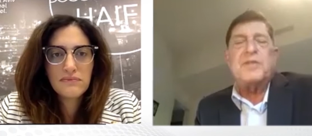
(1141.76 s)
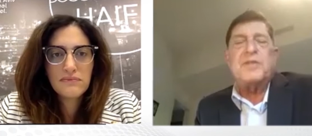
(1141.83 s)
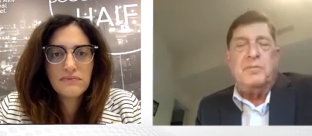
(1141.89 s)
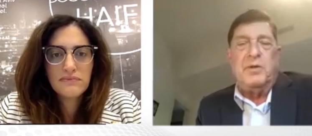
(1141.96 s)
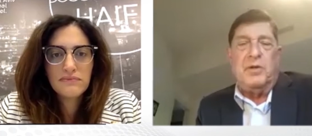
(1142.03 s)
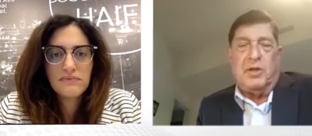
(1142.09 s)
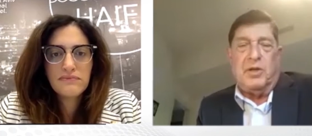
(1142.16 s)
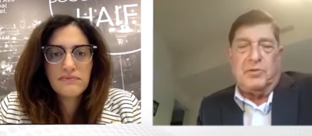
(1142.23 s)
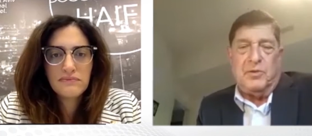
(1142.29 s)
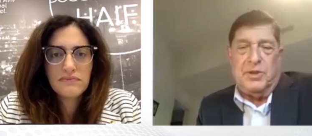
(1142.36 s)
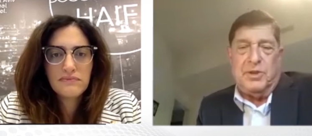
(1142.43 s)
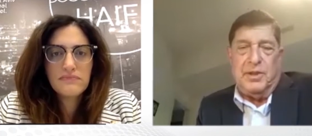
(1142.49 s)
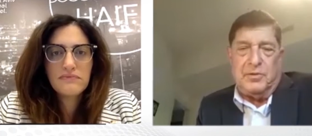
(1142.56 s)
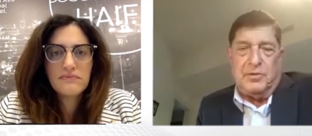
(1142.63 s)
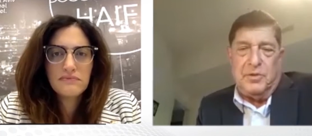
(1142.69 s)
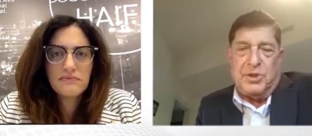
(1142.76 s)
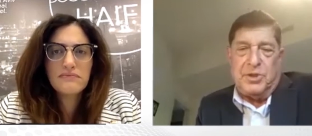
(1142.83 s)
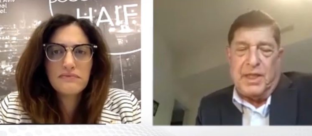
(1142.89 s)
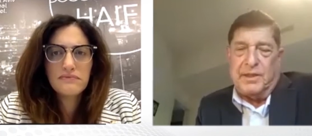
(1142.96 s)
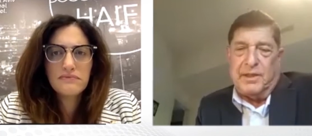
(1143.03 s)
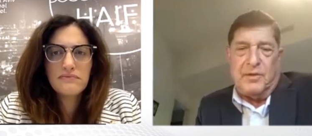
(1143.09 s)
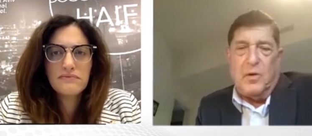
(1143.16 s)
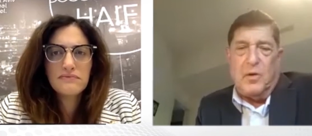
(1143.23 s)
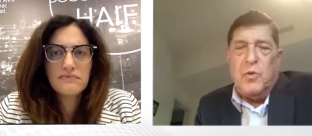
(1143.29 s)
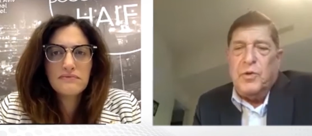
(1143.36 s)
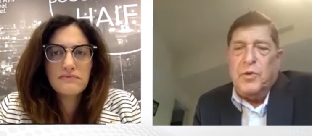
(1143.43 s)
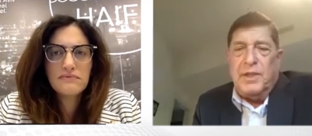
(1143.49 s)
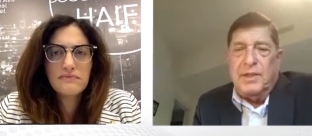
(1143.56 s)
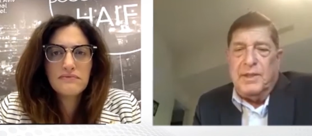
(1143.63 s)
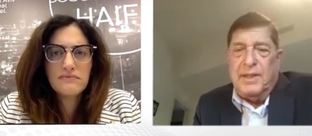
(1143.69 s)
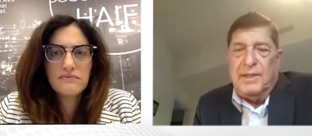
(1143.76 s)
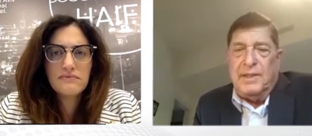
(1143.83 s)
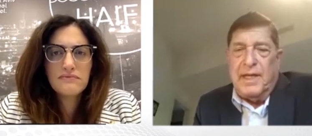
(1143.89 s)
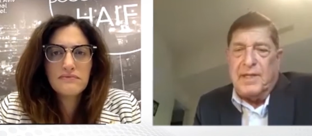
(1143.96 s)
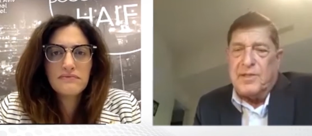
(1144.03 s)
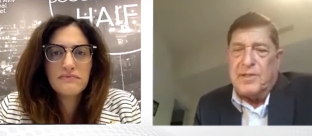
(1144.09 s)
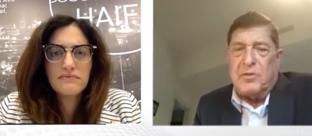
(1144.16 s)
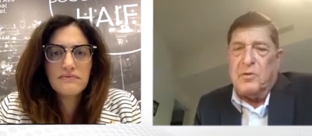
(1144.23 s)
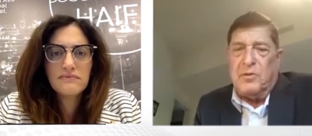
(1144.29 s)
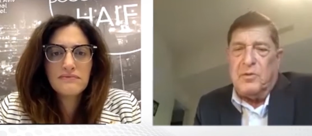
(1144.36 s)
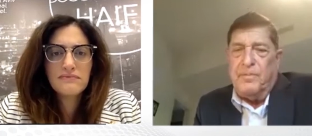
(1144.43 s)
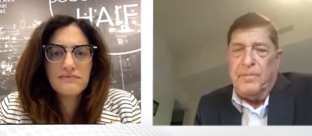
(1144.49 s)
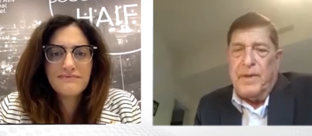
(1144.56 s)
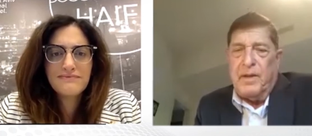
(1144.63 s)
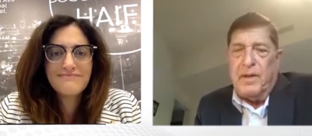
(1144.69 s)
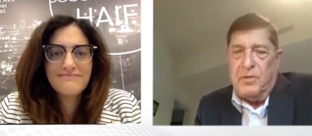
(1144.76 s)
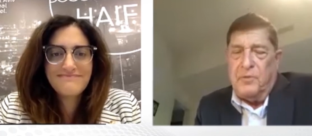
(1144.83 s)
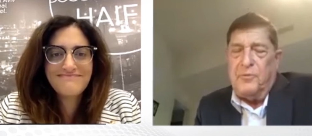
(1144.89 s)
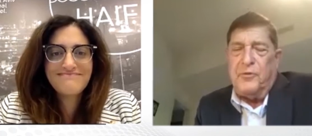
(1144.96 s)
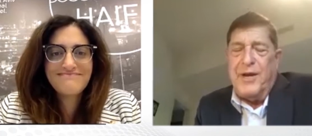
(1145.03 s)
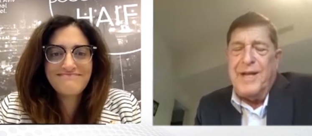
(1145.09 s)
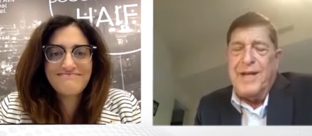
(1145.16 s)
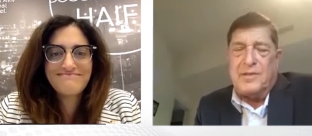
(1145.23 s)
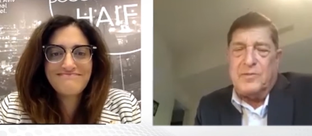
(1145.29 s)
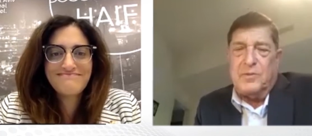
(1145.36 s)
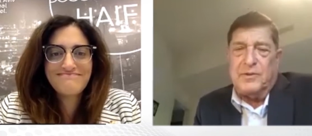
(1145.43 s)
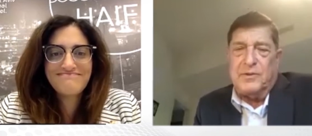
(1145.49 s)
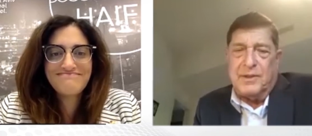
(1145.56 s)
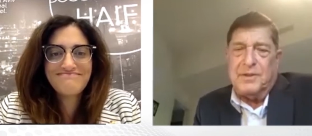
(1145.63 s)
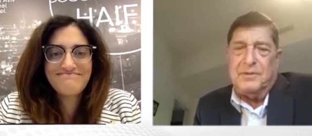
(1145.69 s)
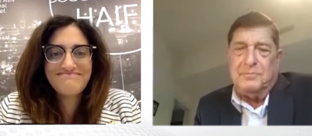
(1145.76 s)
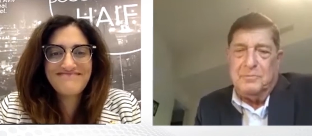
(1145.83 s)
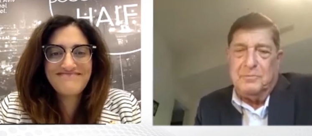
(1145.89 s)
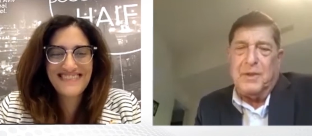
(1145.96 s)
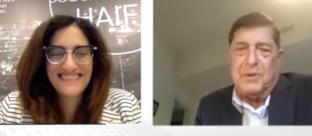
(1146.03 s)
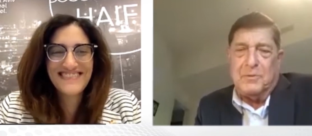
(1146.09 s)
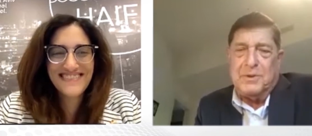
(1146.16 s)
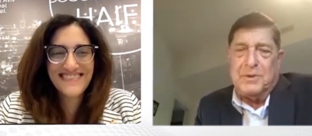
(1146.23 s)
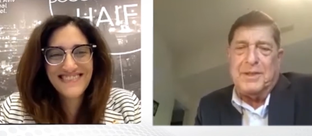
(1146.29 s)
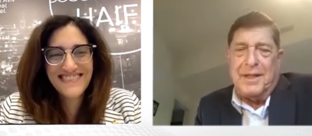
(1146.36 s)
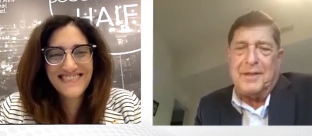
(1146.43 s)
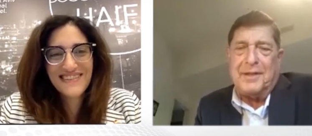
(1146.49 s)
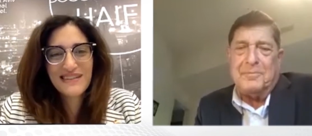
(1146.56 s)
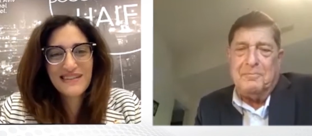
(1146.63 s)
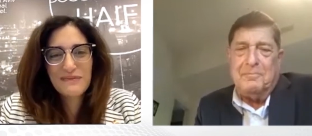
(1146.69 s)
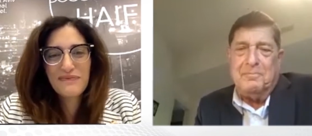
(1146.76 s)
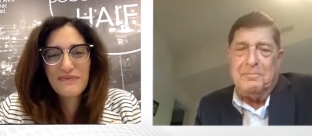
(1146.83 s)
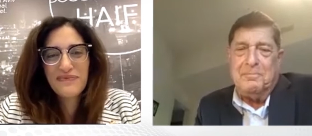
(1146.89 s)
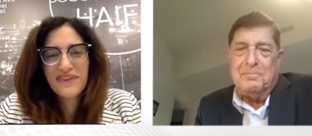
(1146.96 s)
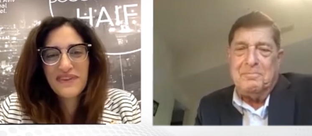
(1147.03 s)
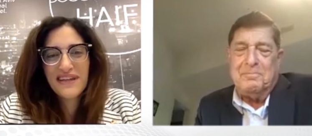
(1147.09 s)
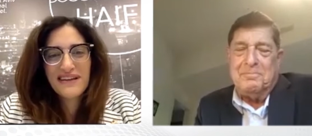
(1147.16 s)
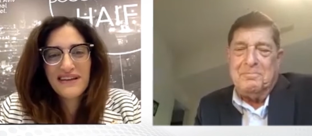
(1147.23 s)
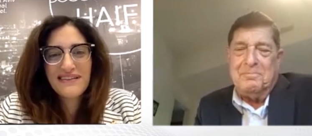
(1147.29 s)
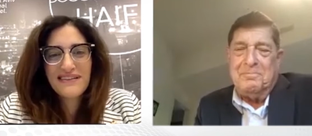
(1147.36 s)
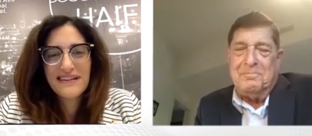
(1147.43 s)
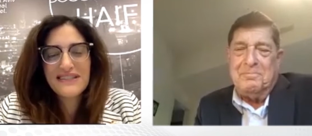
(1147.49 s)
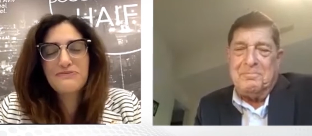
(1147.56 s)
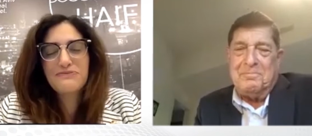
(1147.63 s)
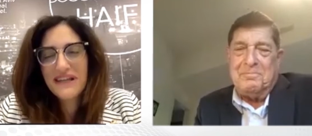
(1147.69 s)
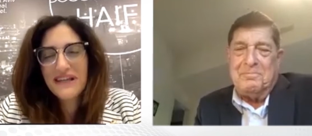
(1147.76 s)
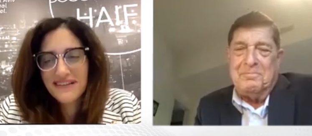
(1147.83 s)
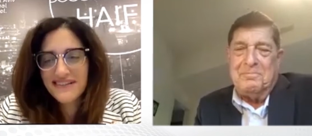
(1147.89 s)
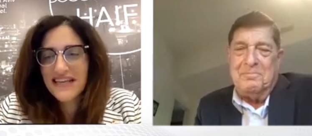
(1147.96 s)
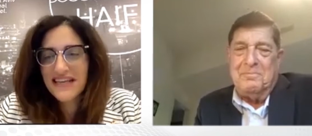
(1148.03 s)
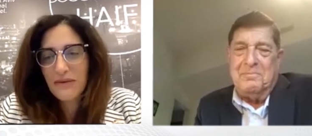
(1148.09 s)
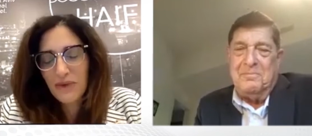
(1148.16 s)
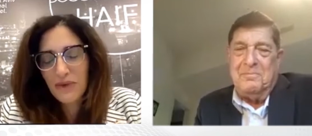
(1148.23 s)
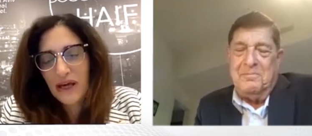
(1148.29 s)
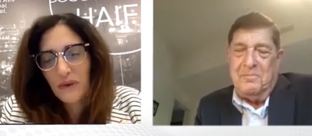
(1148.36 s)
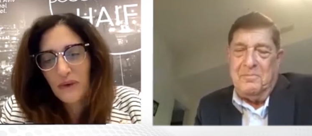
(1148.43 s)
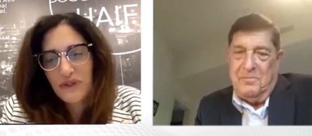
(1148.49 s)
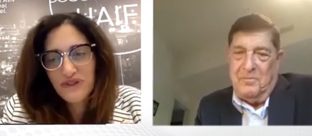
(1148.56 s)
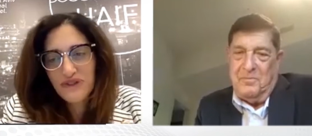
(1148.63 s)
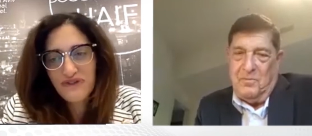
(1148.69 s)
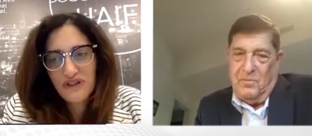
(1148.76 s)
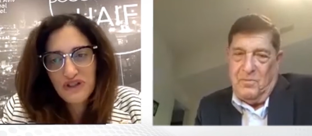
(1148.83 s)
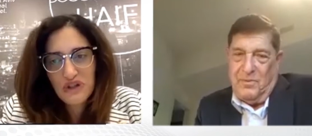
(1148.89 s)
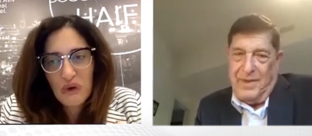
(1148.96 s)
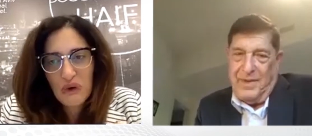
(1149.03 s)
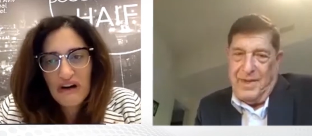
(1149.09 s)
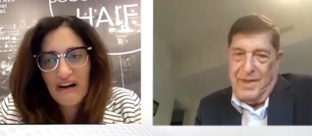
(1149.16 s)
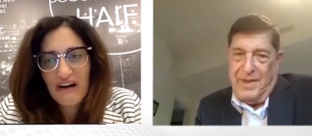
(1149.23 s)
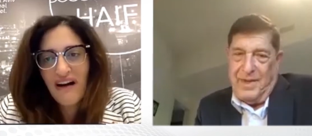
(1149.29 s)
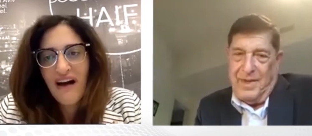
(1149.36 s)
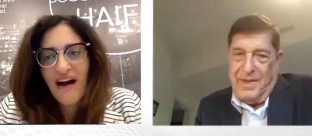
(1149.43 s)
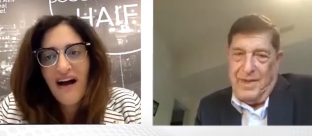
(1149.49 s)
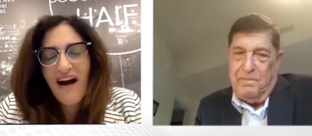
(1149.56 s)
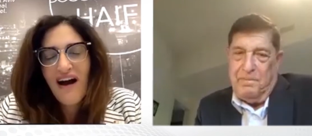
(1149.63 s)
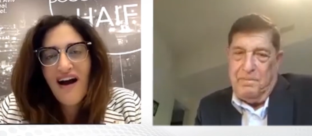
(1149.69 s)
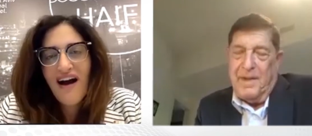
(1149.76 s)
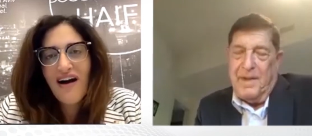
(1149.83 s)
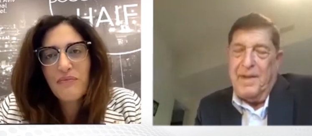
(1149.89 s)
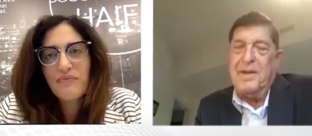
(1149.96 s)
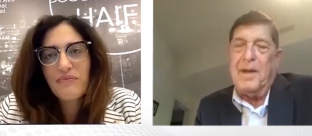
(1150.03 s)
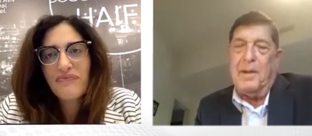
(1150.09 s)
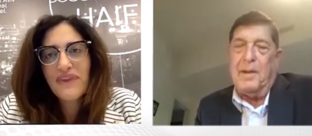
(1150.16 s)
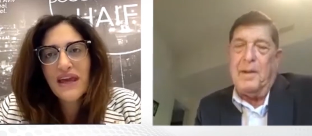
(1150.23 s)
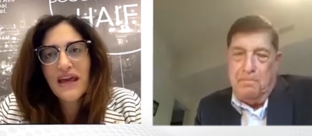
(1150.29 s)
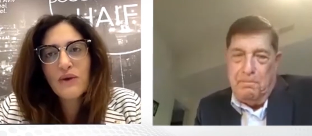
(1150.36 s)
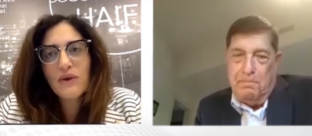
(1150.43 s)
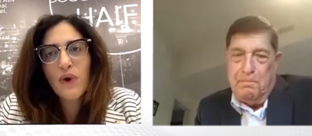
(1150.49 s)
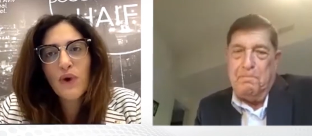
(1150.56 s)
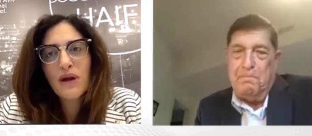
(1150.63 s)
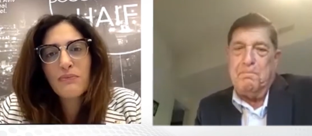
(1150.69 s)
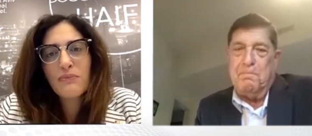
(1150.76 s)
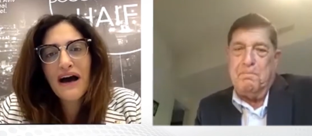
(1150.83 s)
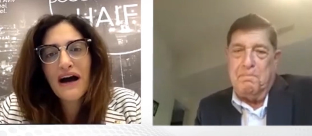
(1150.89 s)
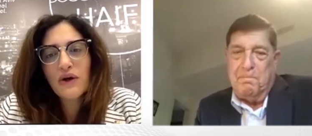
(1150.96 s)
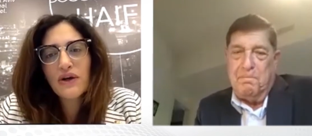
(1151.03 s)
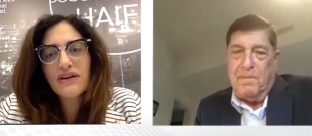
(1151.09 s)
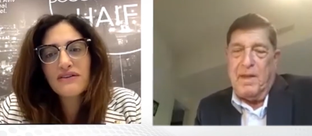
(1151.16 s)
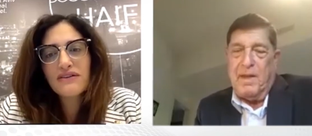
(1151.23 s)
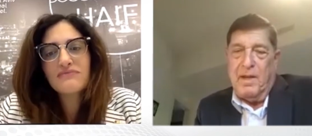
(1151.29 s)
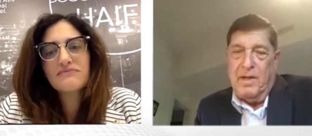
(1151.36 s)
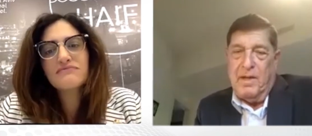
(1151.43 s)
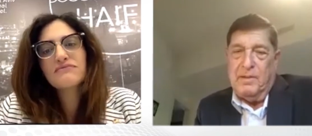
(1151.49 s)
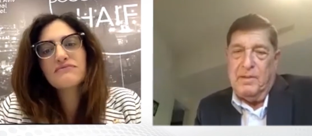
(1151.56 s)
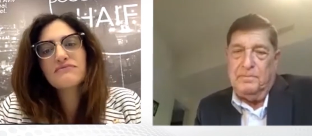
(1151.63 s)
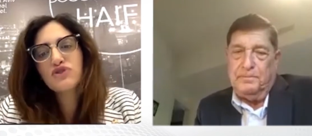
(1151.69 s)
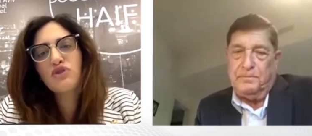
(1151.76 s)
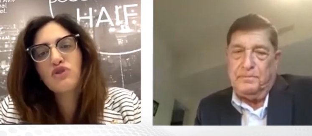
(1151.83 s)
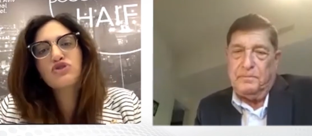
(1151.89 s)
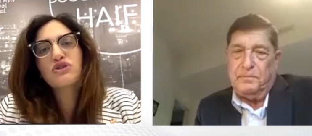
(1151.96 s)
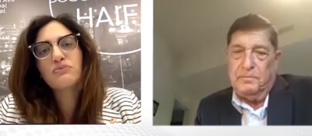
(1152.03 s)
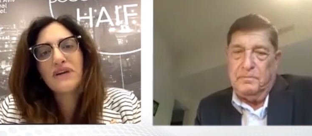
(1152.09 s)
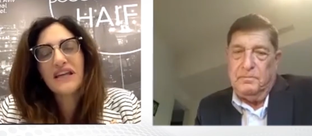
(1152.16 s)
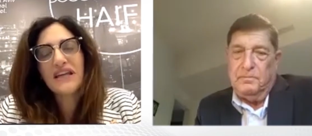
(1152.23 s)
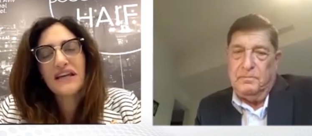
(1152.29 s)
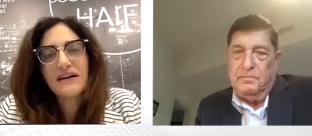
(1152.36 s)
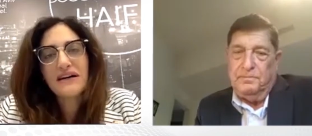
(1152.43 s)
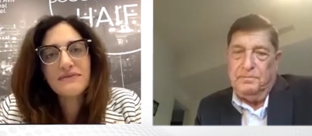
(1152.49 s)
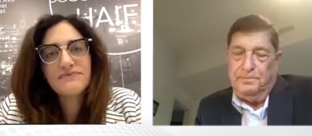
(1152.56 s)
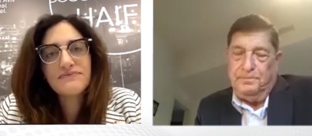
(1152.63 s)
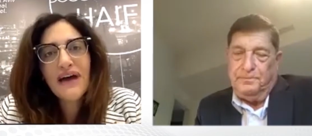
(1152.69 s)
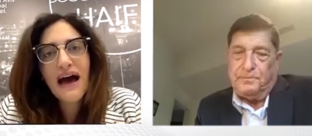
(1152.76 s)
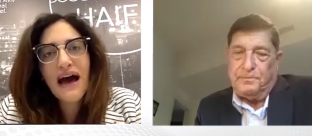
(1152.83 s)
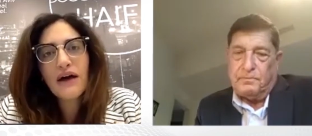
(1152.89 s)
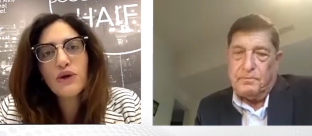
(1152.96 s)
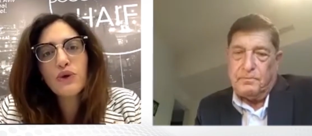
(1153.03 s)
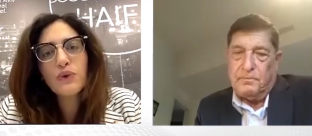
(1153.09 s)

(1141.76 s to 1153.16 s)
Speaker 1: similar to, to each other. No wonder that they are so good friends with one with another.
Speaker 2: They speak the same language for sure. Um, yeah. And what about social media? How do you